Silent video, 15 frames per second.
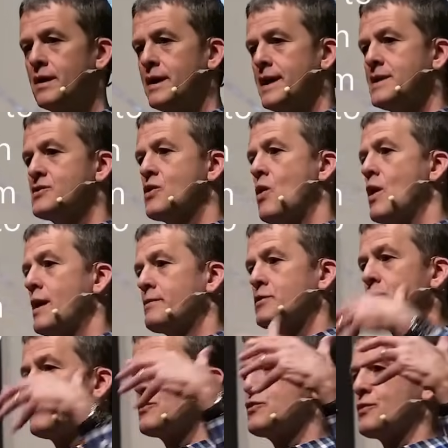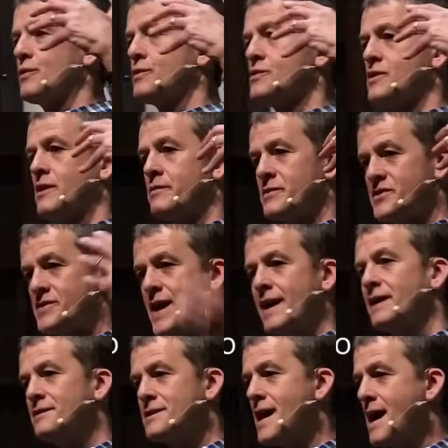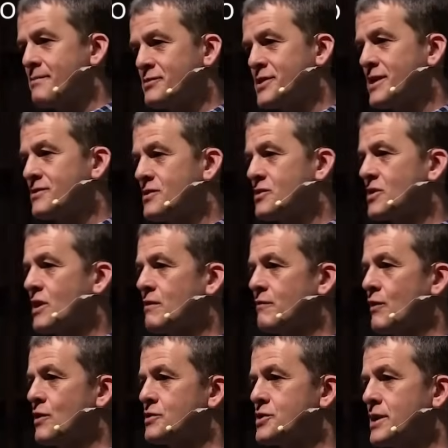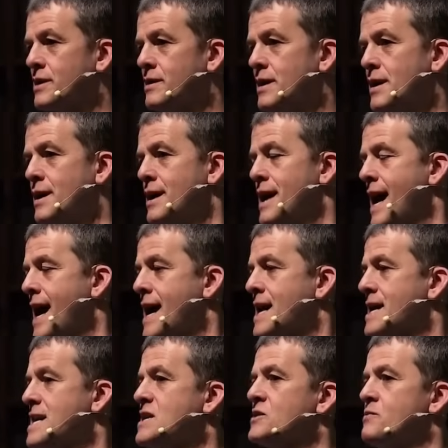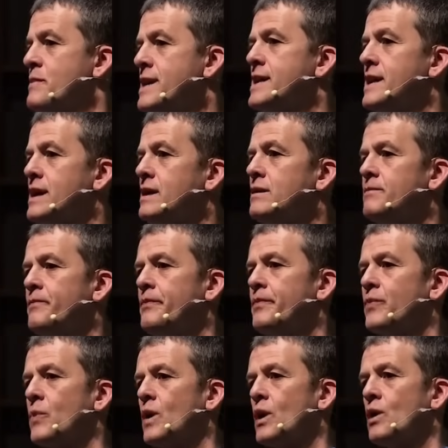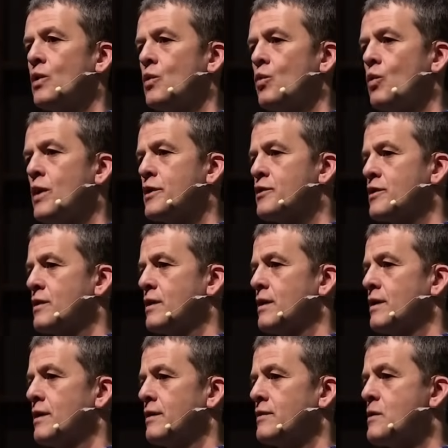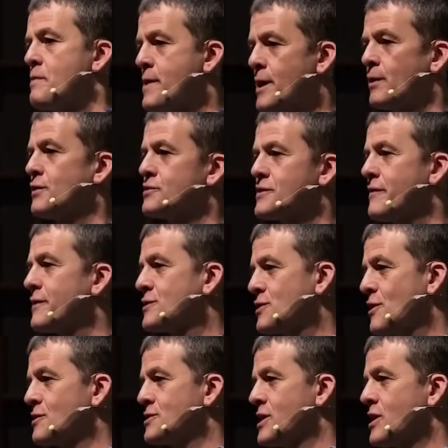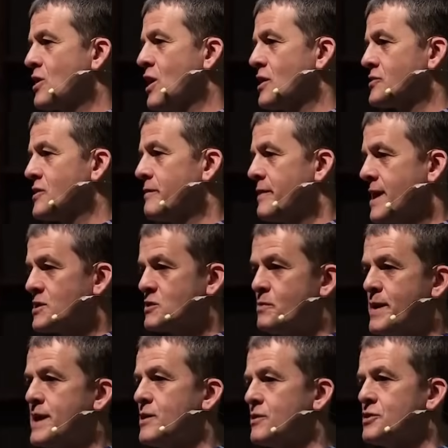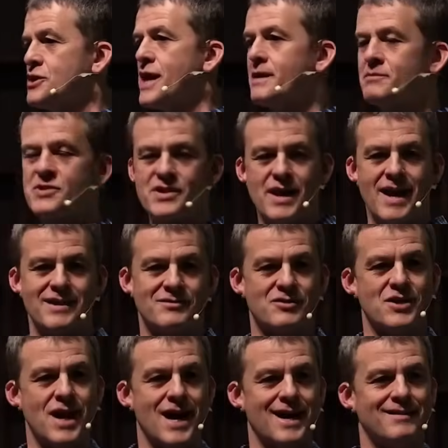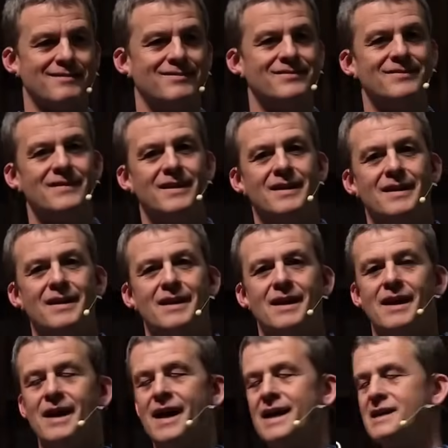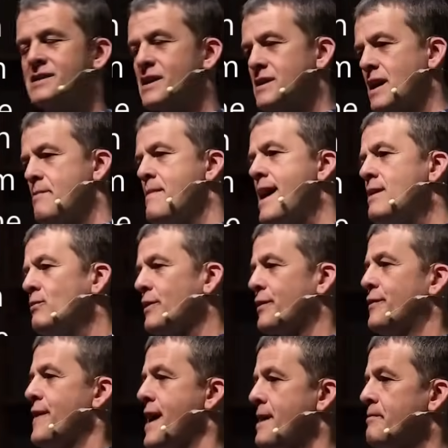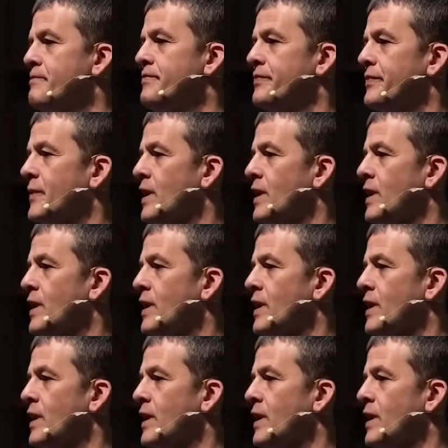he's going up to the Jerusalem second time since his conversion, and he's meeting with the pillars of the church, he calls them. That's Peter, James, and John. And he says, I met with them